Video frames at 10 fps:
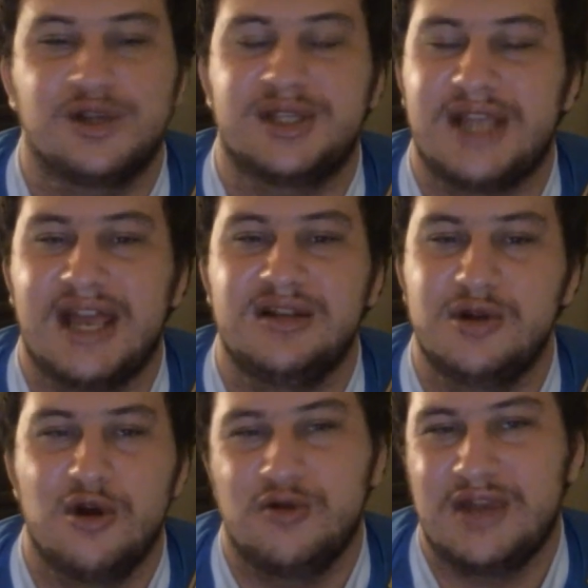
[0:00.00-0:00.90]
just had
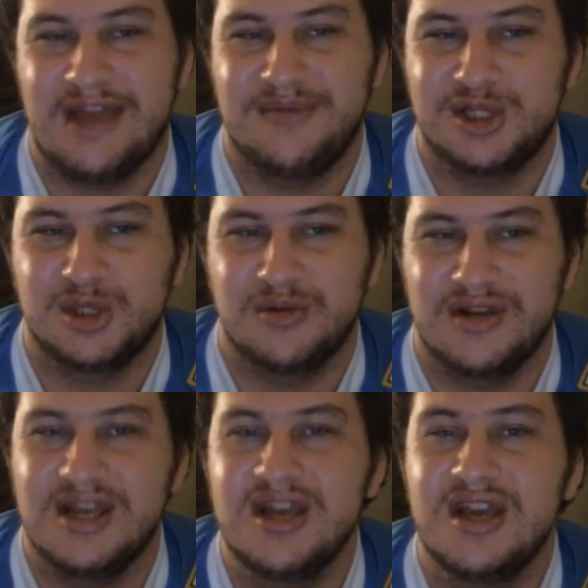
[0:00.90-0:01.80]
no
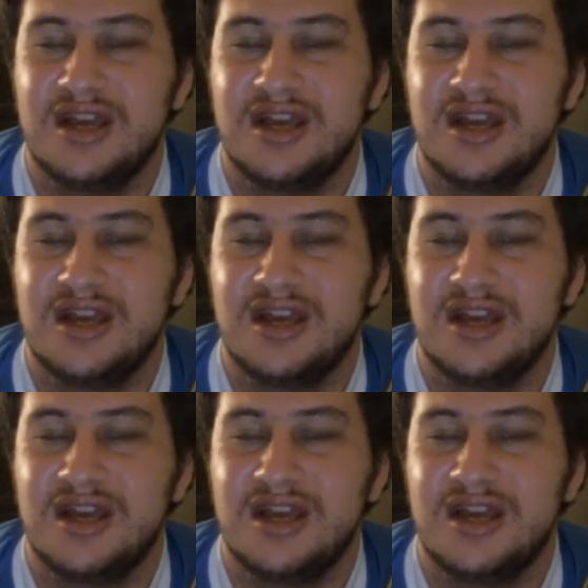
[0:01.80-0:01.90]
chemistry.